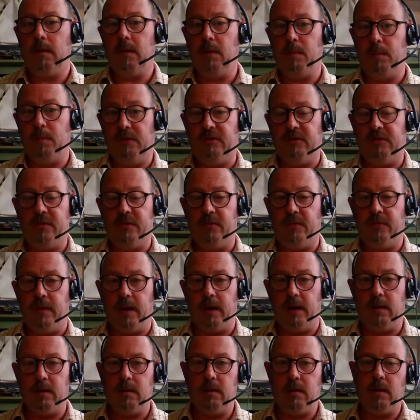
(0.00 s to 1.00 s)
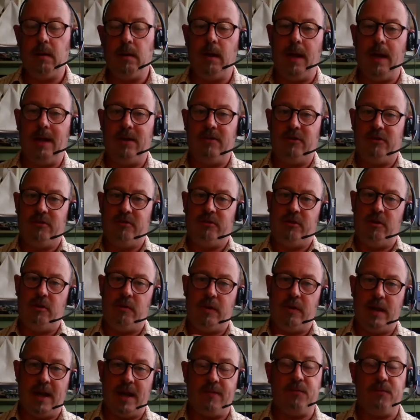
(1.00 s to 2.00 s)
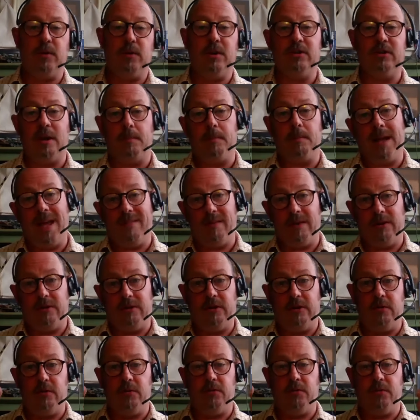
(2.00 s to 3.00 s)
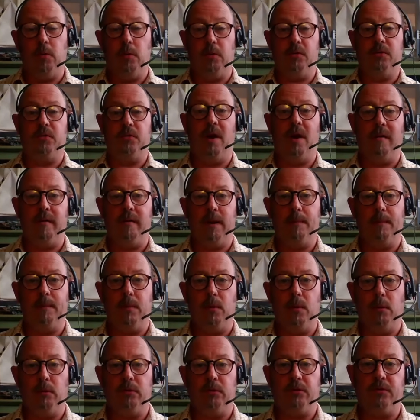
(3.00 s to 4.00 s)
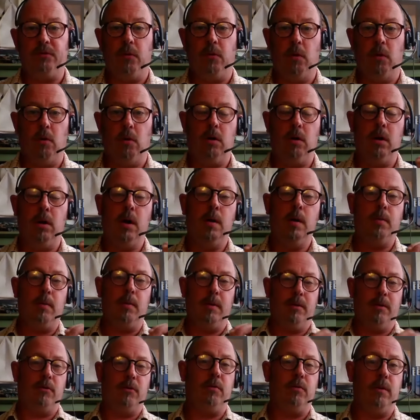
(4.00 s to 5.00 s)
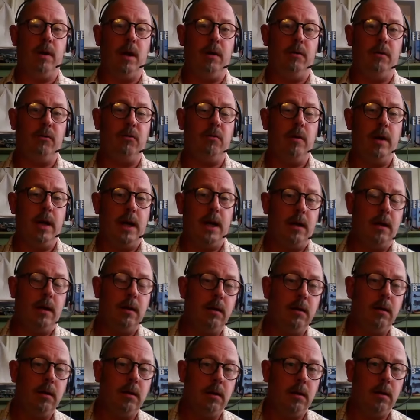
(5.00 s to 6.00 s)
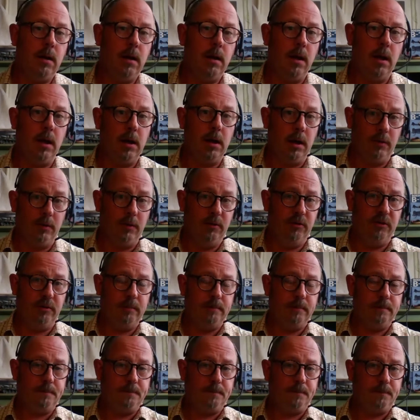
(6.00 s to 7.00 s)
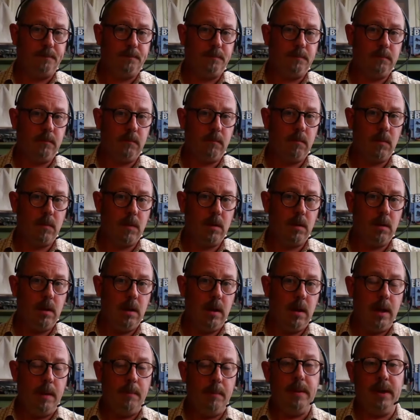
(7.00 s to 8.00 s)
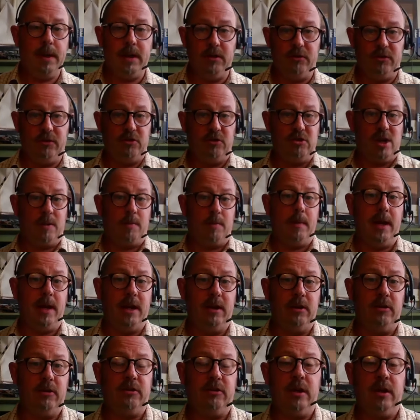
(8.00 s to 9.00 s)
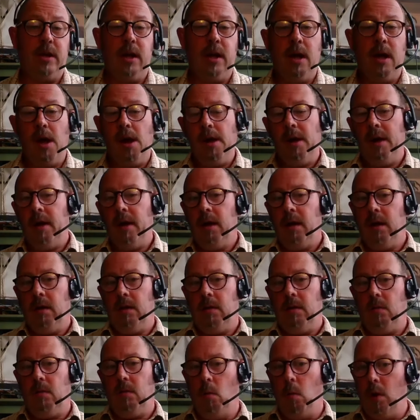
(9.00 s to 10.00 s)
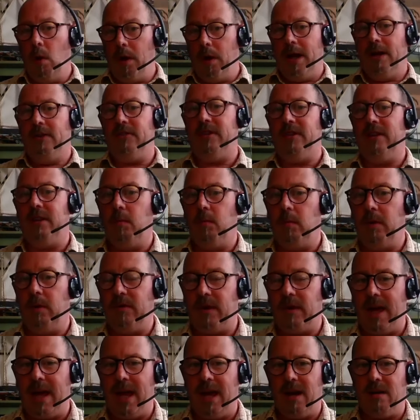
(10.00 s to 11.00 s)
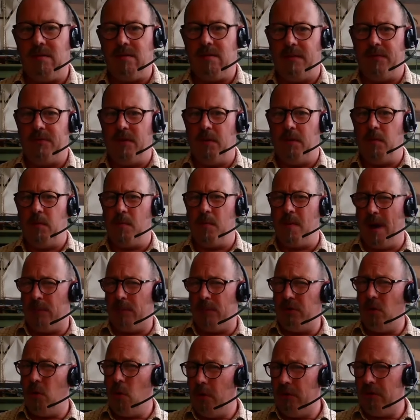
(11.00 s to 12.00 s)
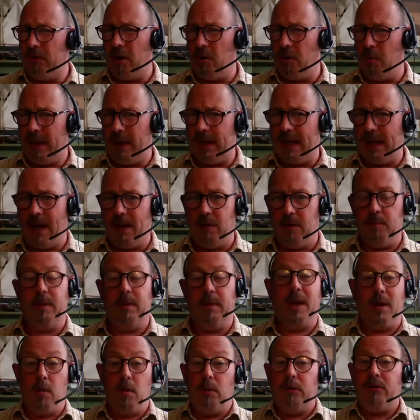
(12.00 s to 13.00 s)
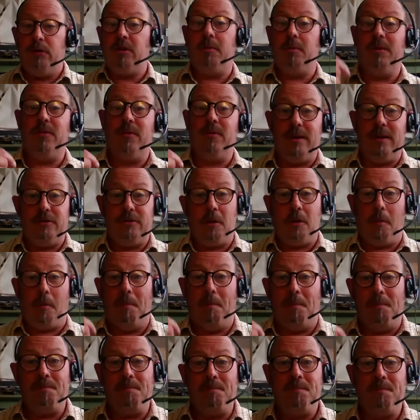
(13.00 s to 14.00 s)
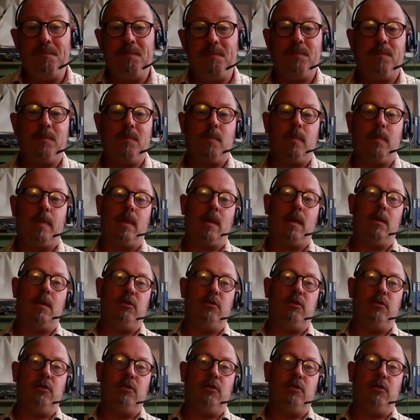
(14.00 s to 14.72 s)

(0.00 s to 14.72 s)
the Pacific, led to the F, for example, having two forward-firing ports for point three oh three uh, guns, because the Japanese weren't hitting them with aircraft that were perhaps always armed with cannon, but they were always coming face up. Mm.